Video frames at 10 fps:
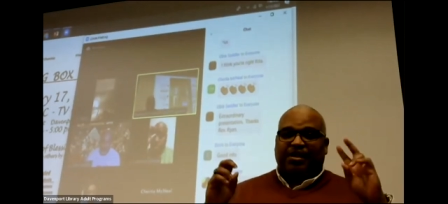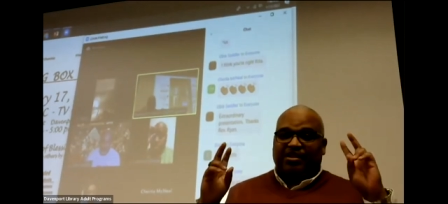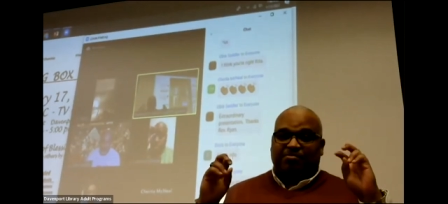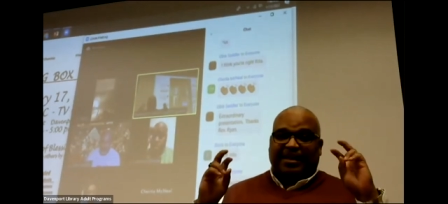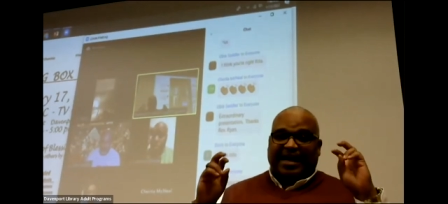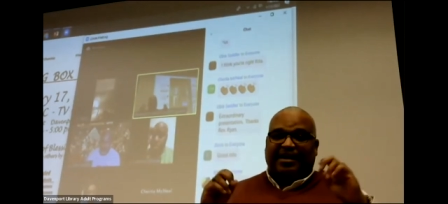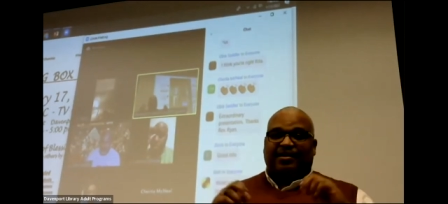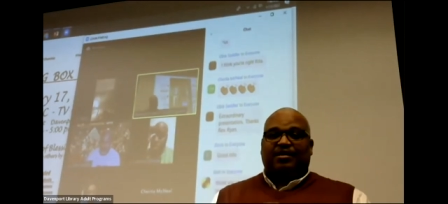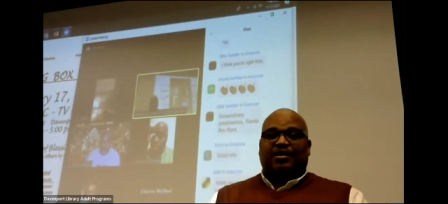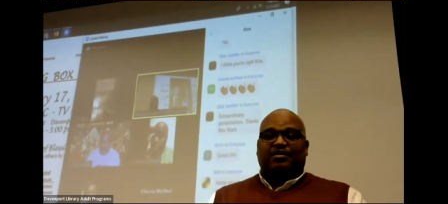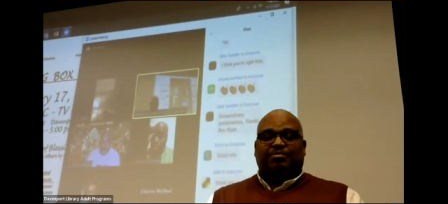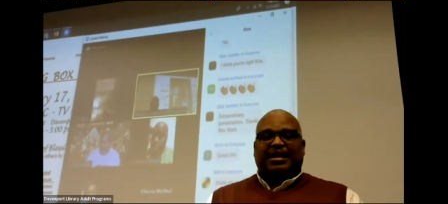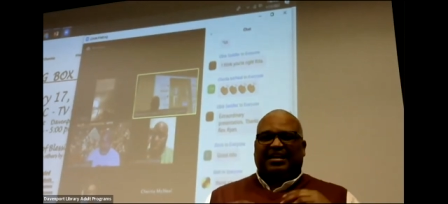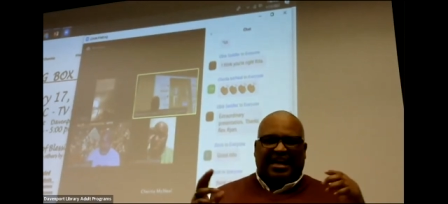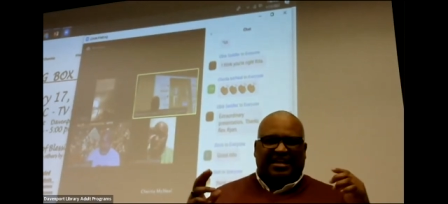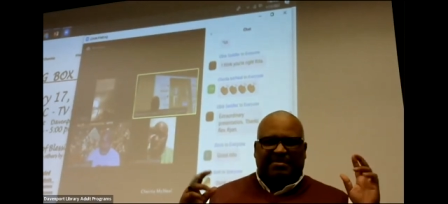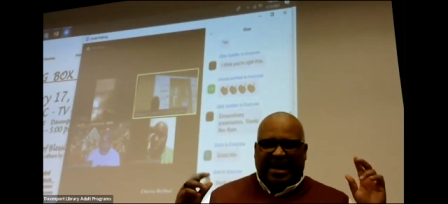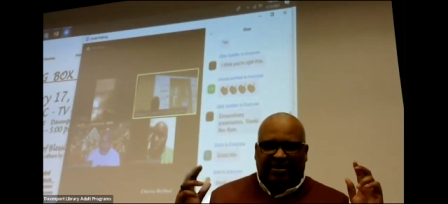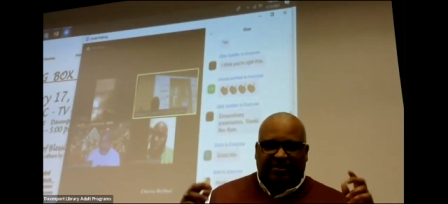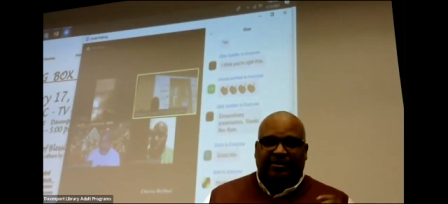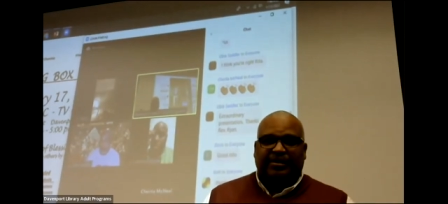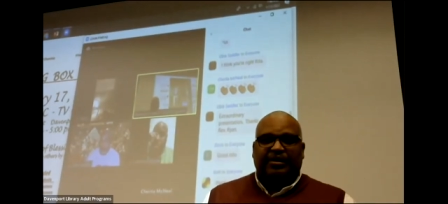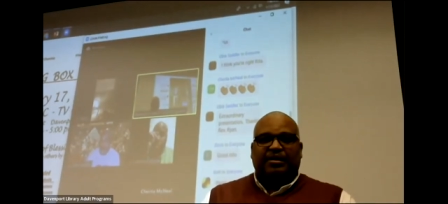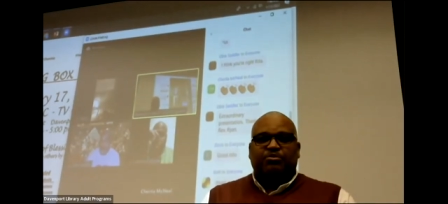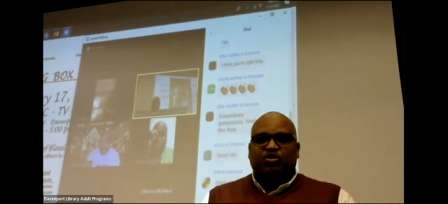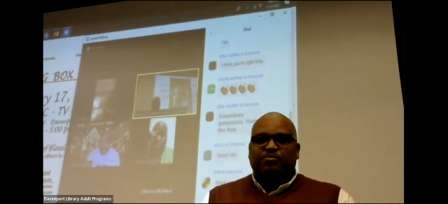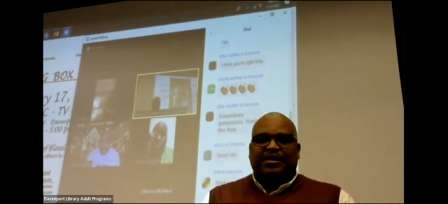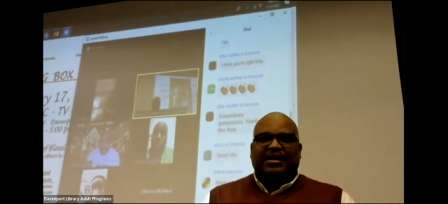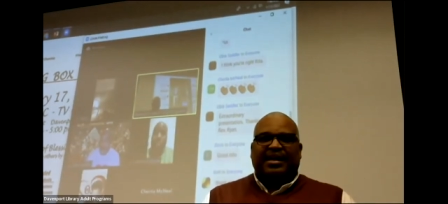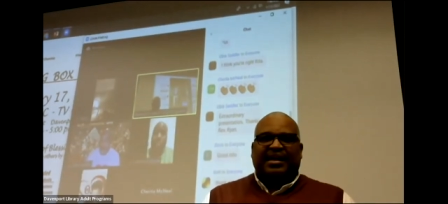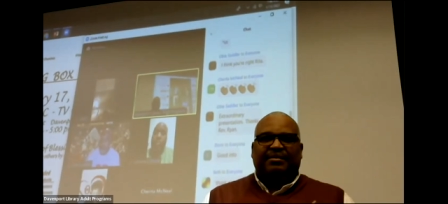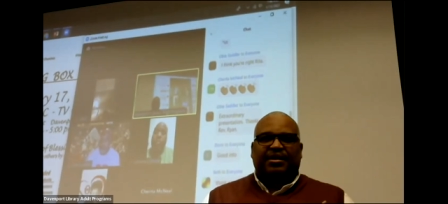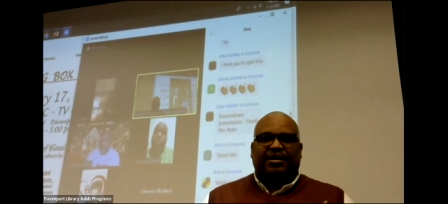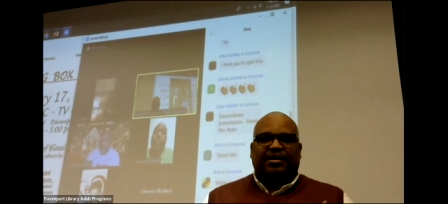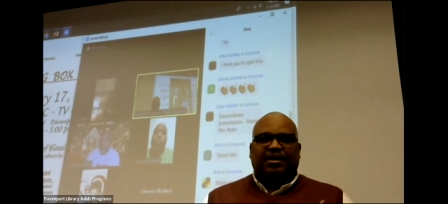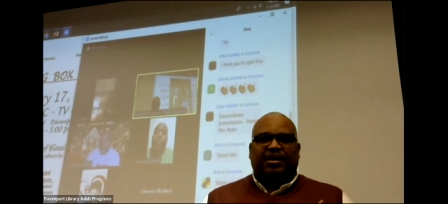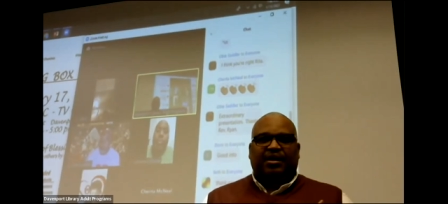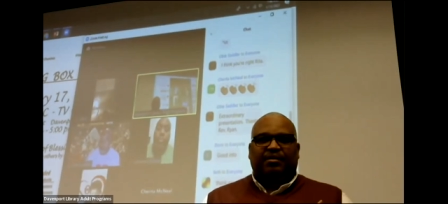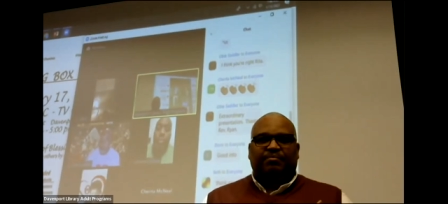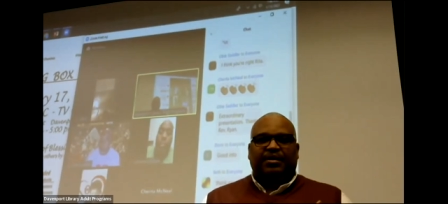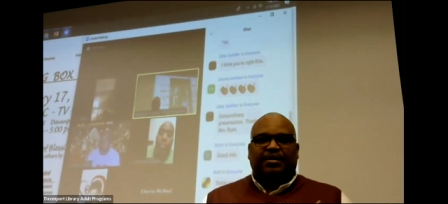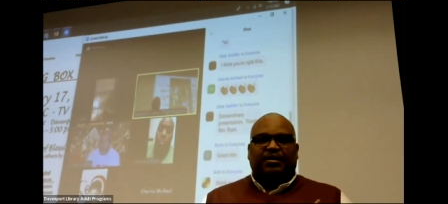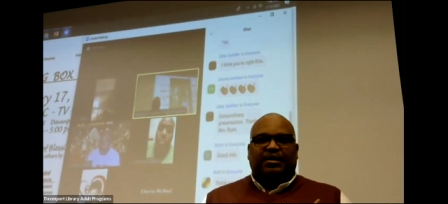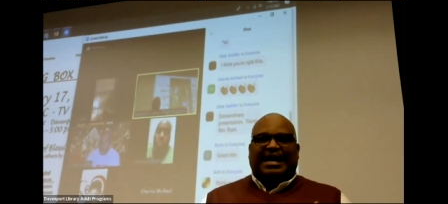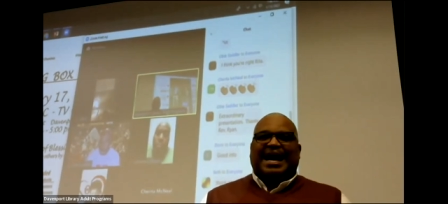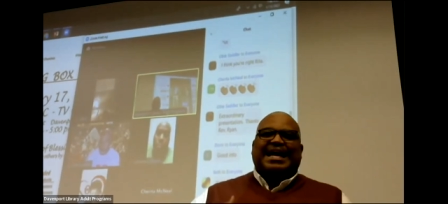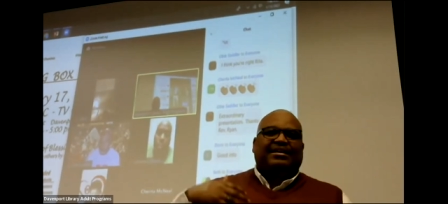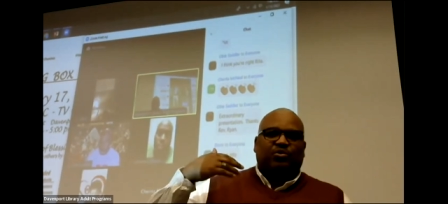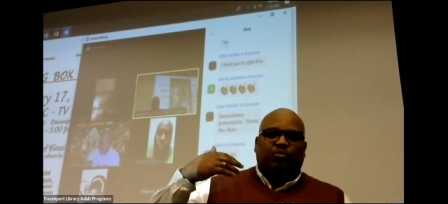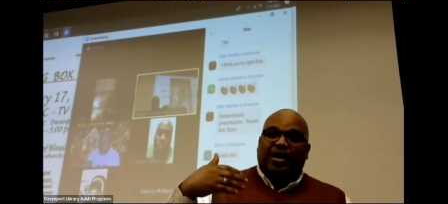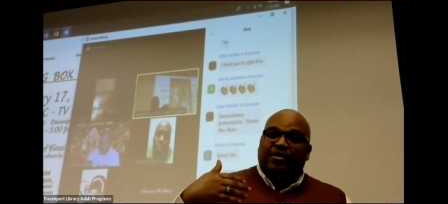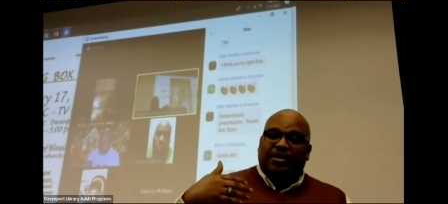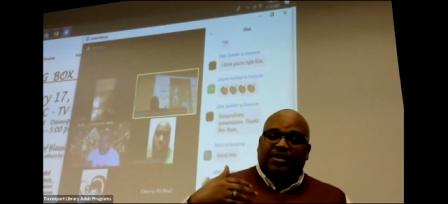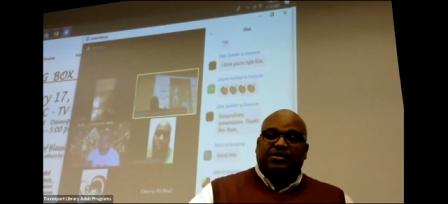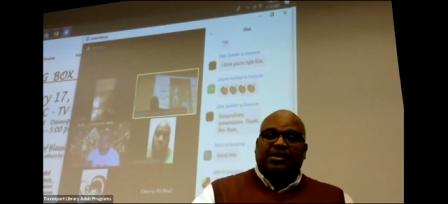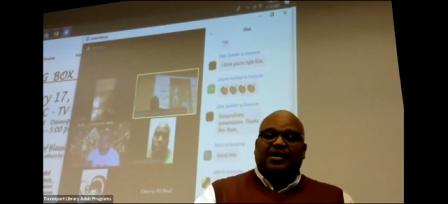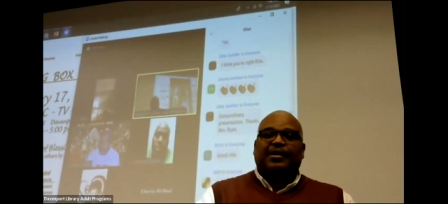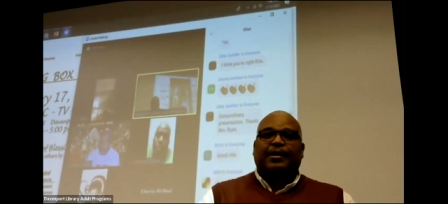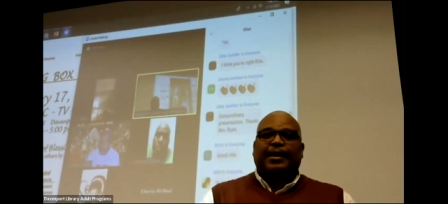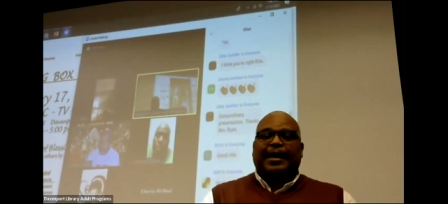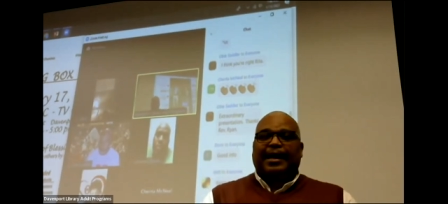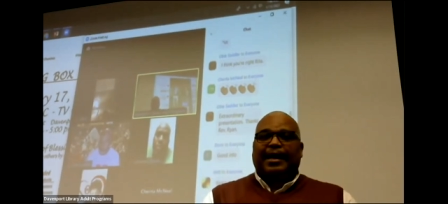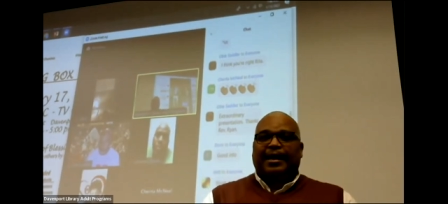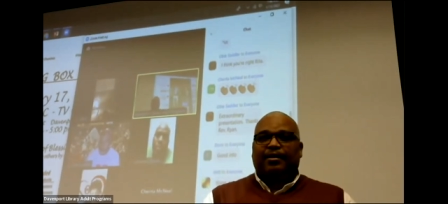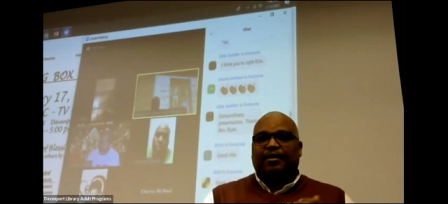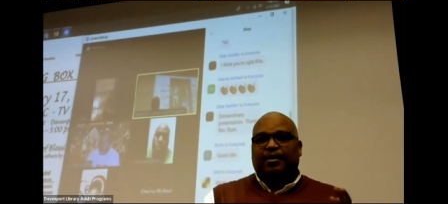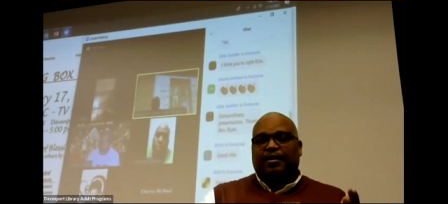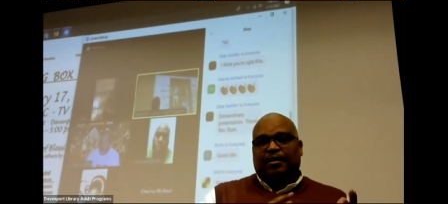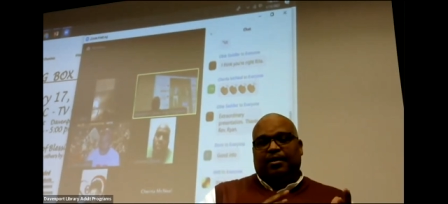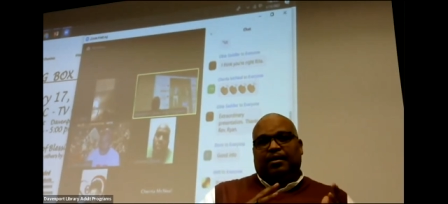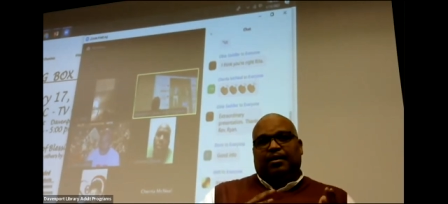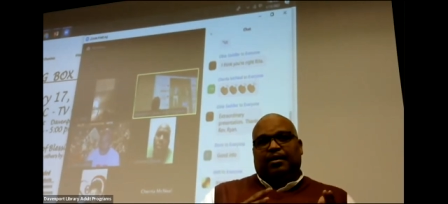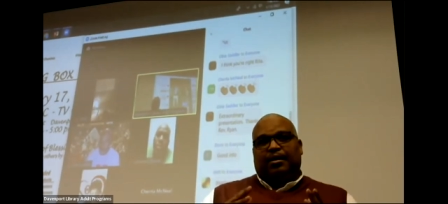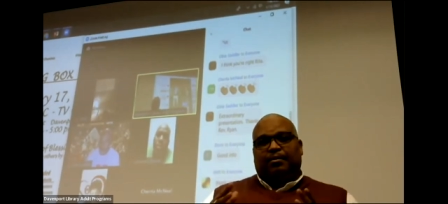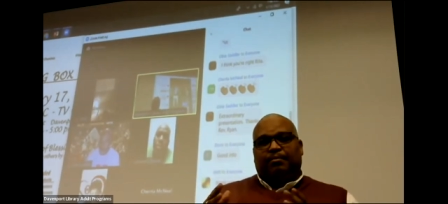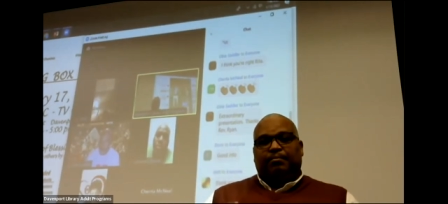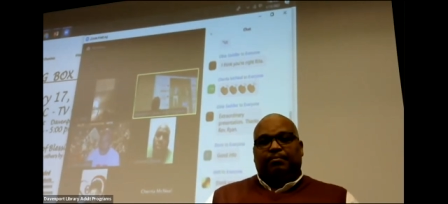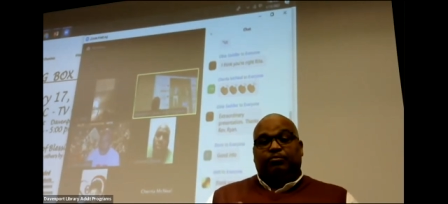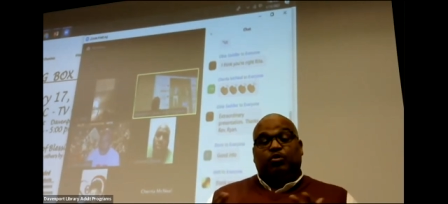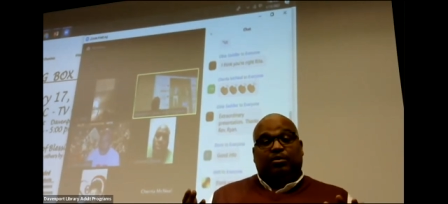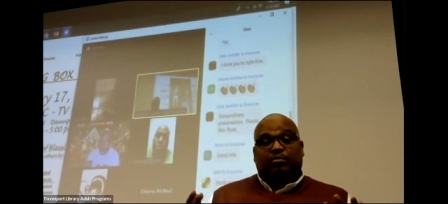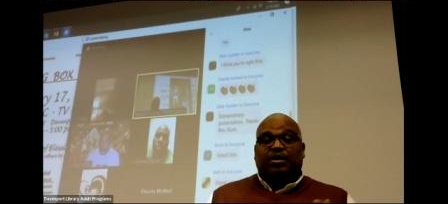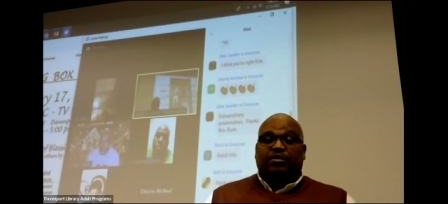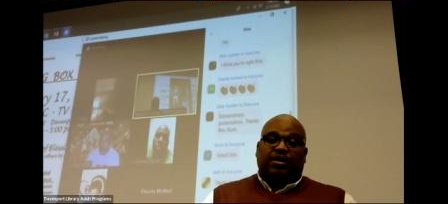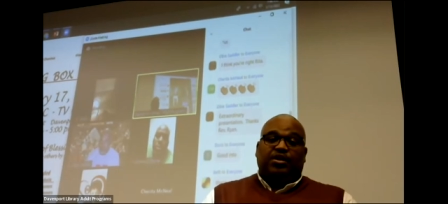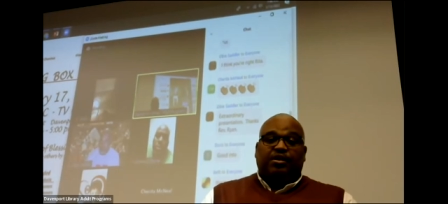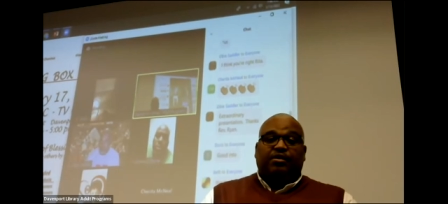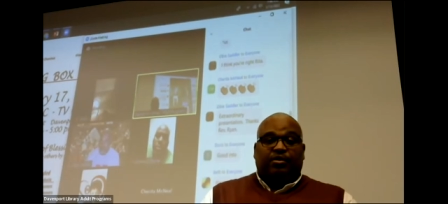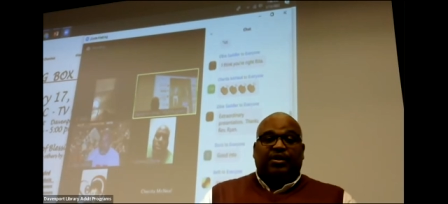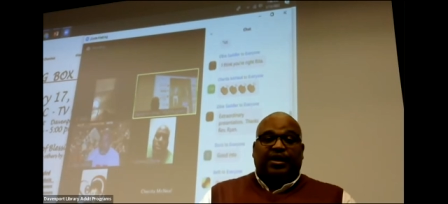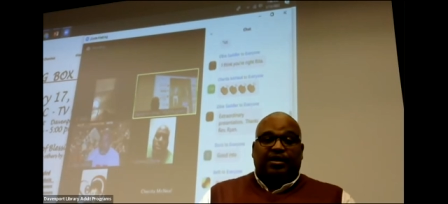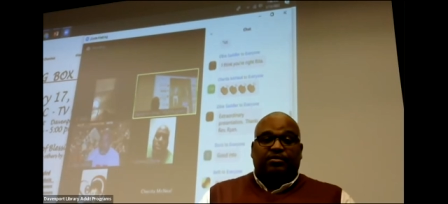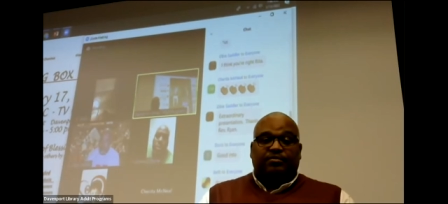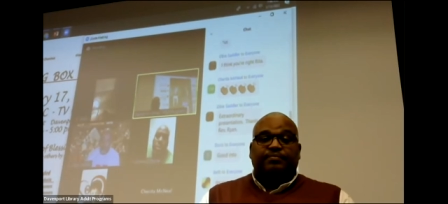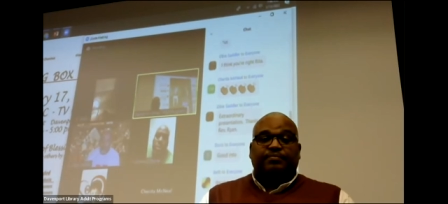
things Black. Black Lives Matter movement gained a heightened awareness. And and then a year ago hit,